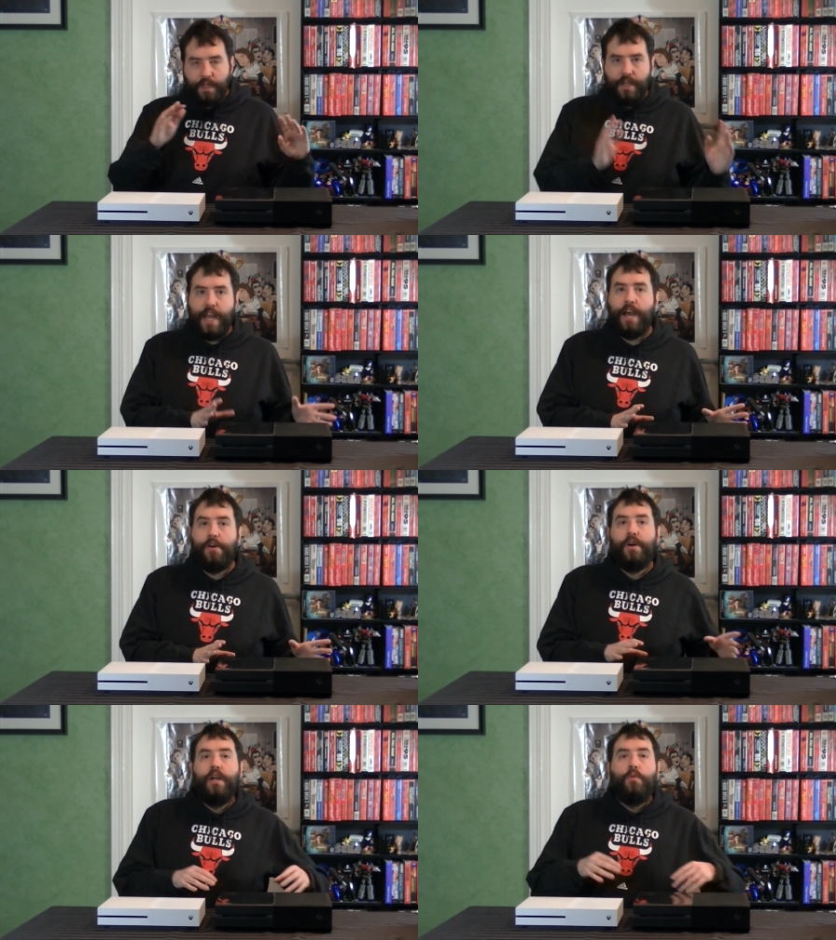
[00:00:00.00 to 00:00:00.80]

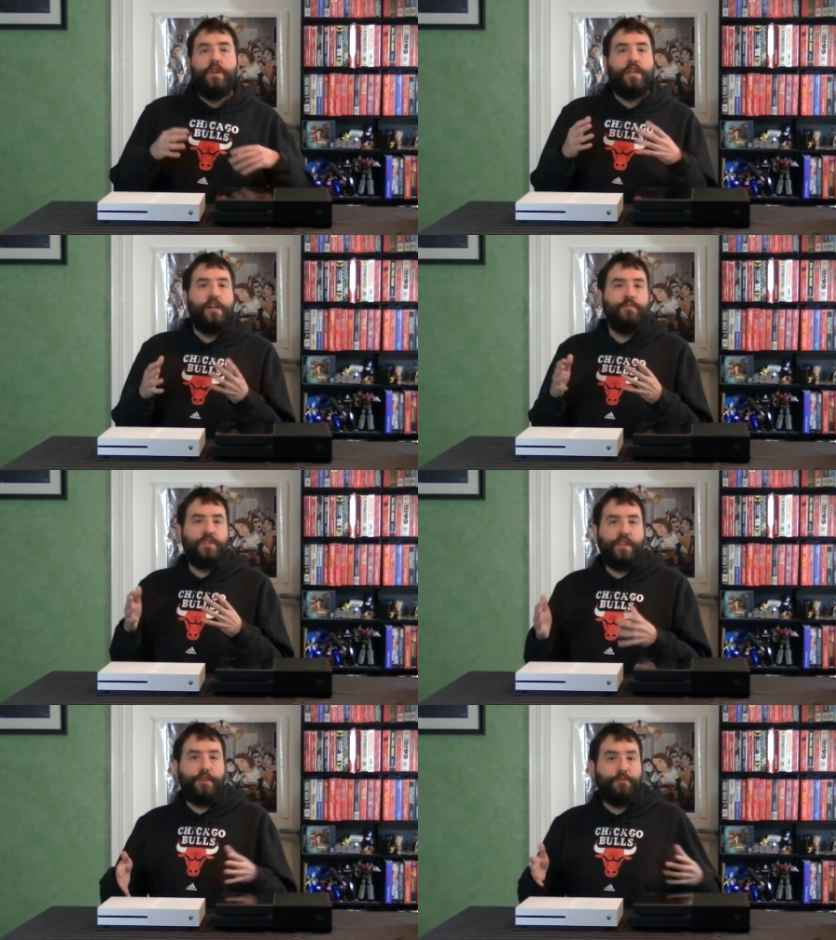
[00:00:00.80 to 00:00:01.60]
Now, when it comes
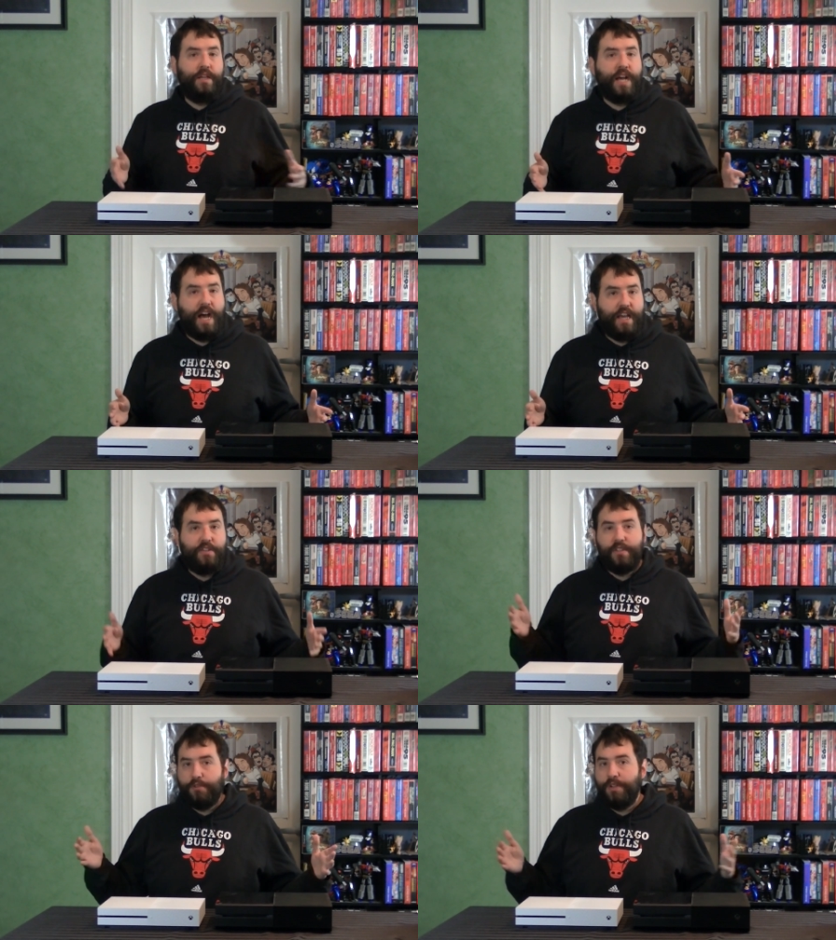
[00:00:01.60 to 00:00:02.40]
to the three
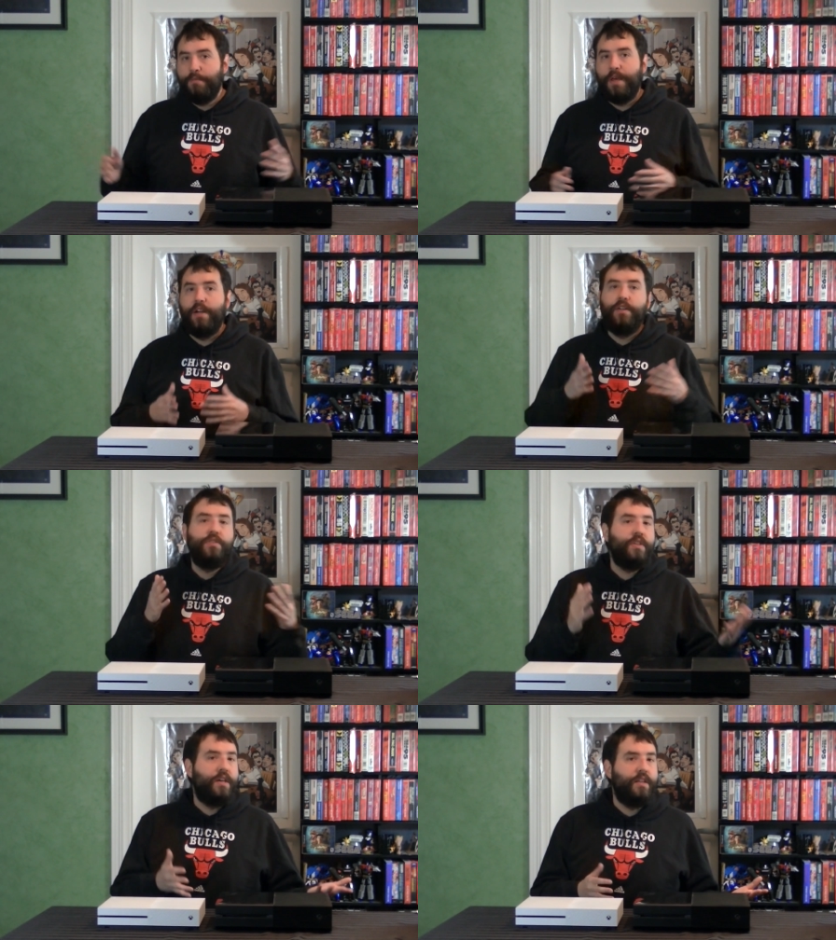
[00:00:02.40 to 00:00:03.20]
guys, the three
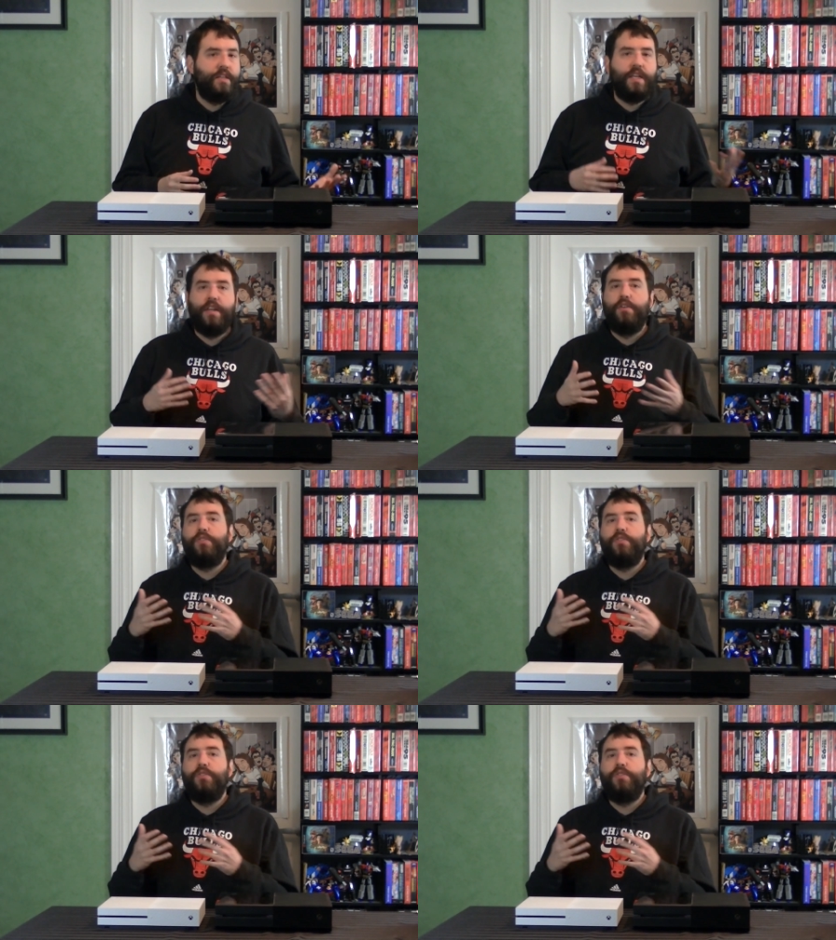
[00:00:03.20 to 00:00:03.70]
competitors, Nintendo,